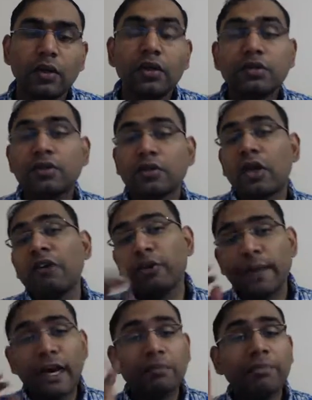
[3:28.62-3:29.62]
So now you
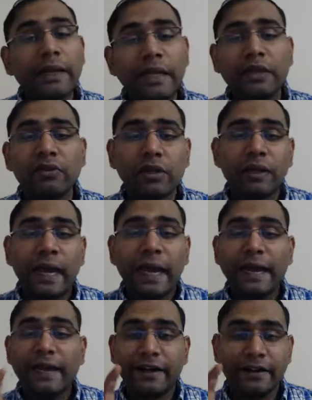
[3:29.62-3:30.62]
may not believe the
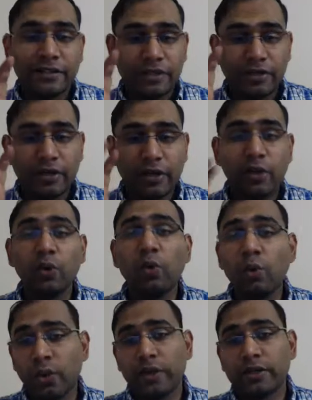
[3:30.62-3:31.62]
identity new
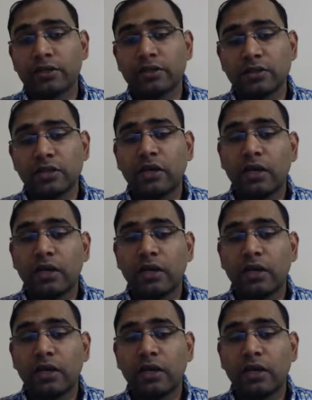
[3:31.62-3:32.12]
words.